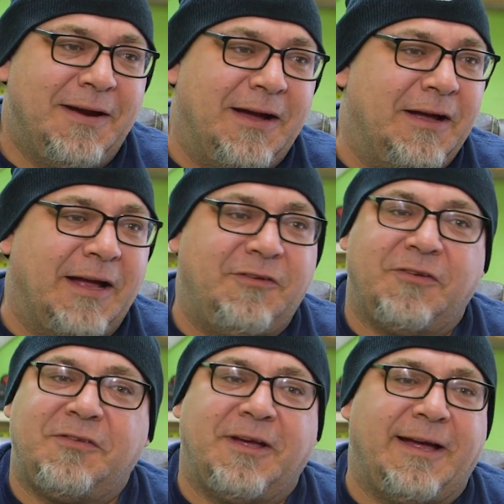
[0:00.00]
Uh, I
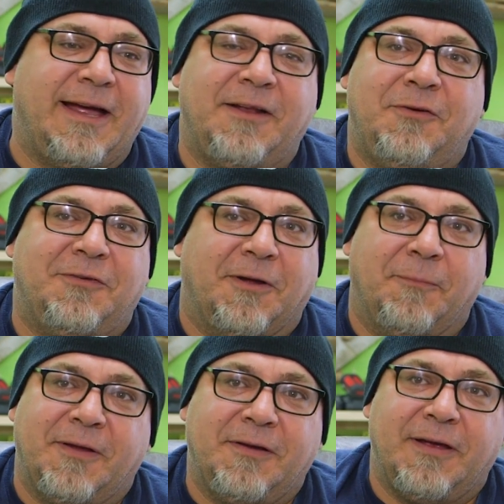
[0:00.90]
just, I had to do
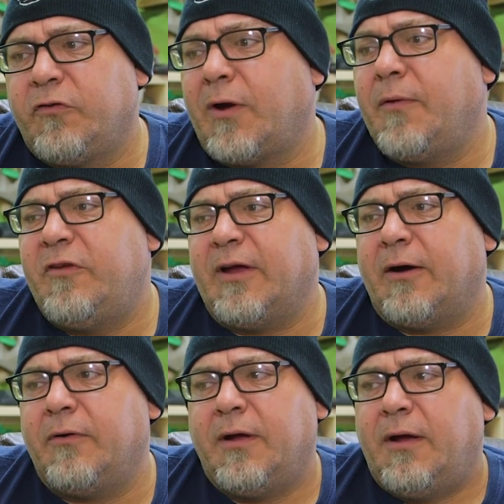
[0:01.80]
something. So I reached
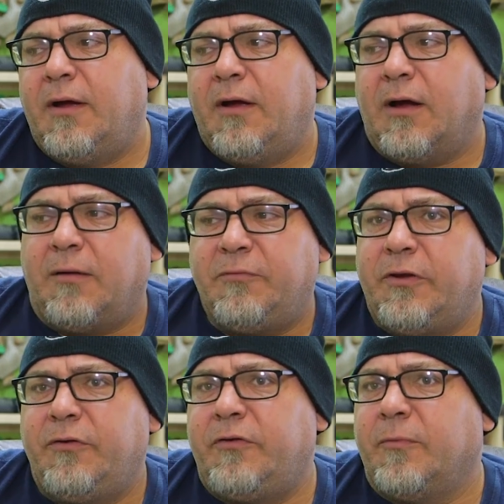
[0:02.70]
out um,
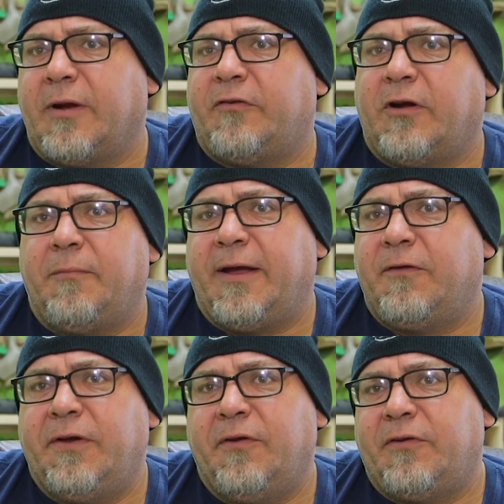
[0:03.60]
to YouTube, and I started
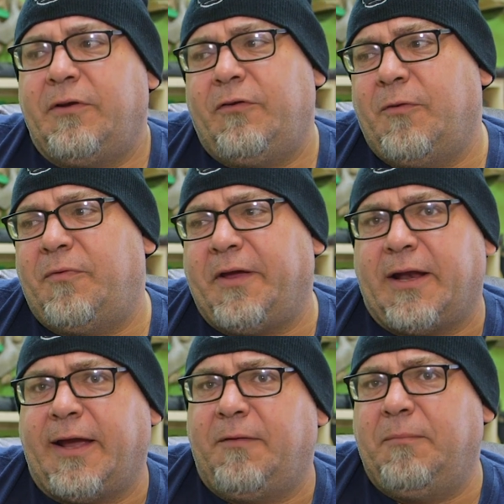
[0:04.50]
making videos on YouTube
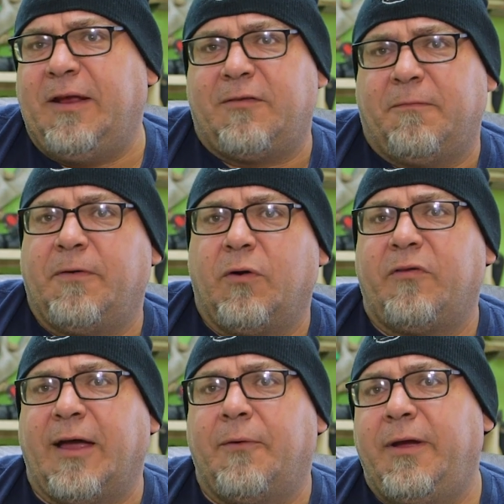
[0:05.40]
thinking I could meet some
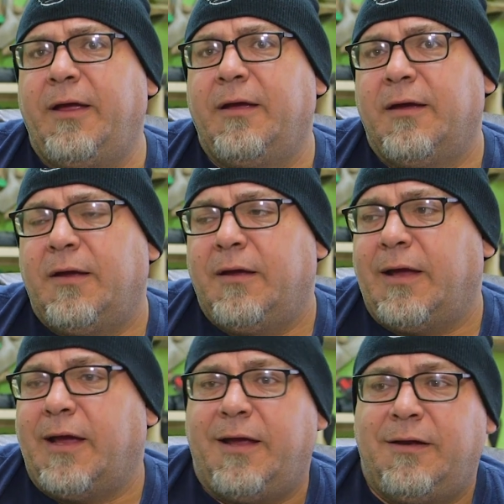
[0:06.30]
folks that way.
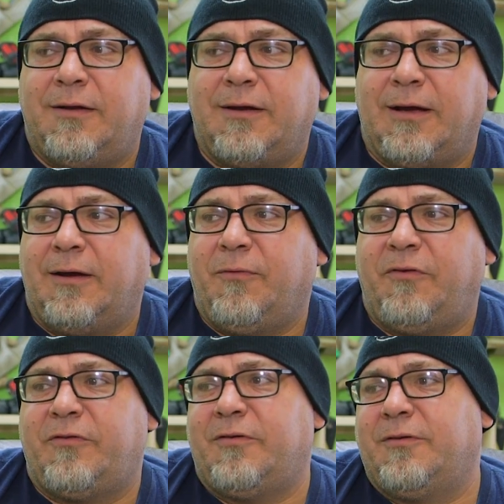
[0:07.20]
And uh, it
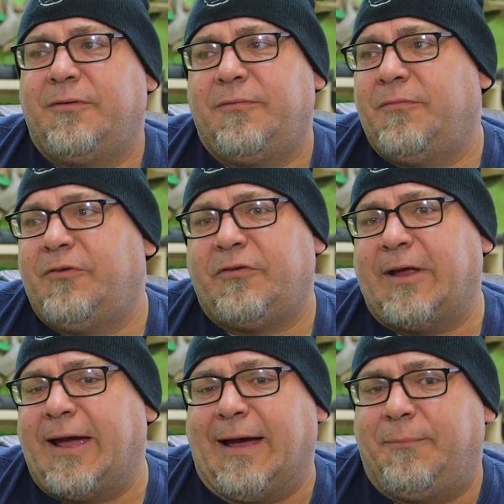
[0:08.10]
was just
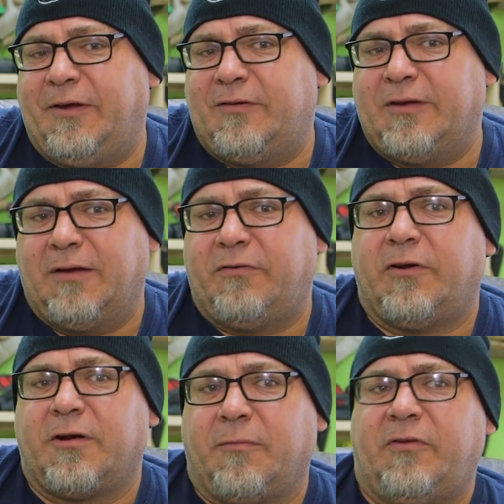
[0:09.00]
a happy set of
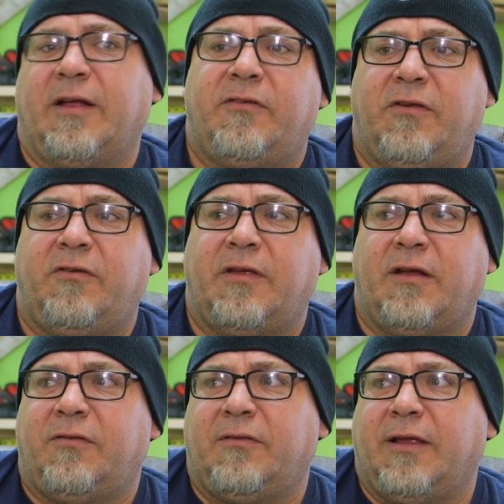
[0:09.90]
circumstances that
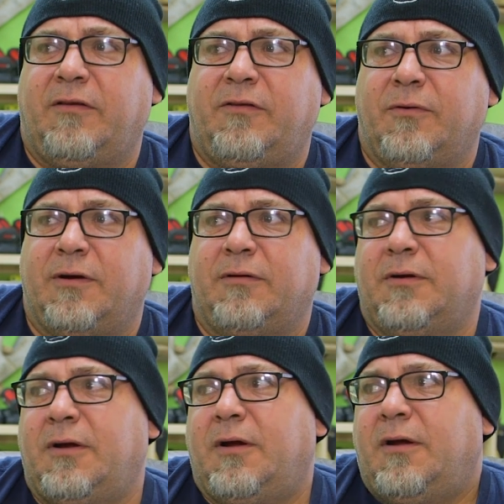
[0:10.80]
has led to a
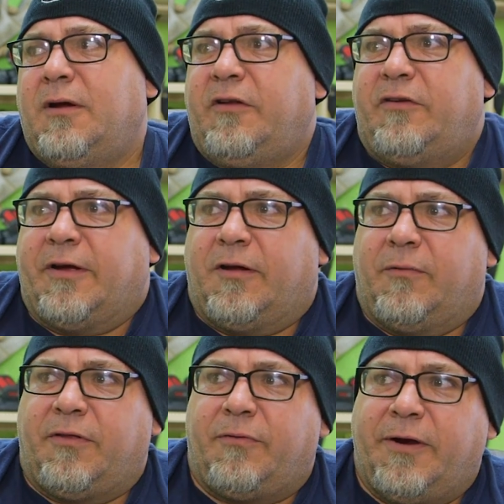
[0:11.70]
a
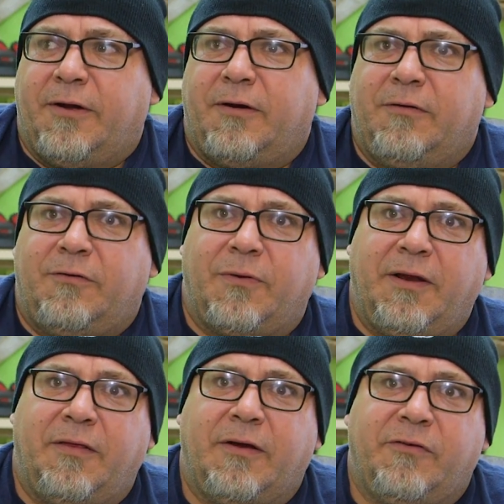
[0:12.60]
channel with three hundred
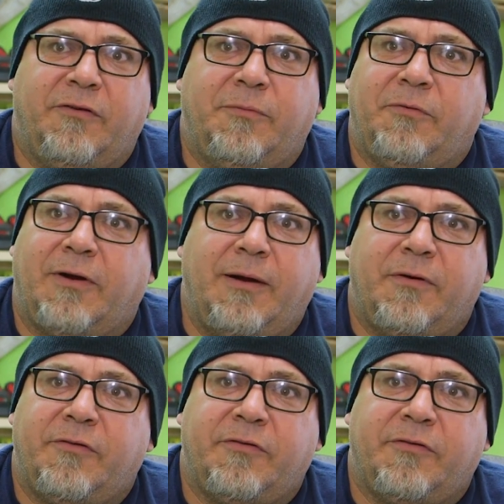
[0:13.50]
twenty thousand subscribers.